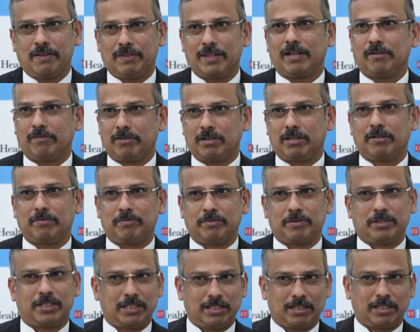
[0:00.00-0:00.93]

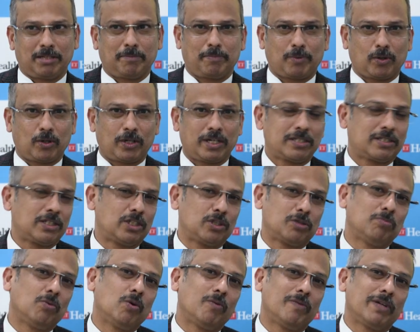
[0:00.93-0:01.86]
the progress
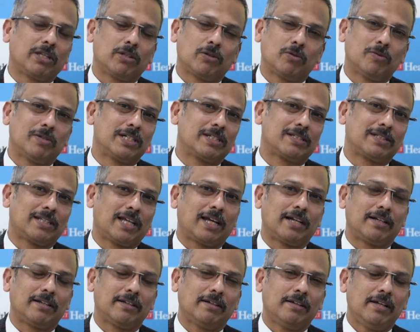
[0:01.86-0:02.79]
is moving towards
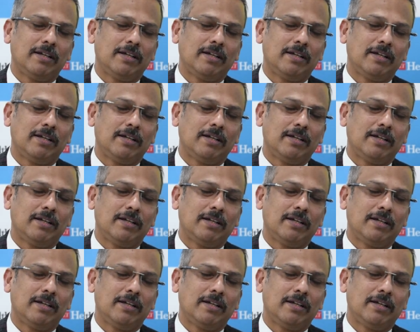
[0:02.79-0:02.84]
that.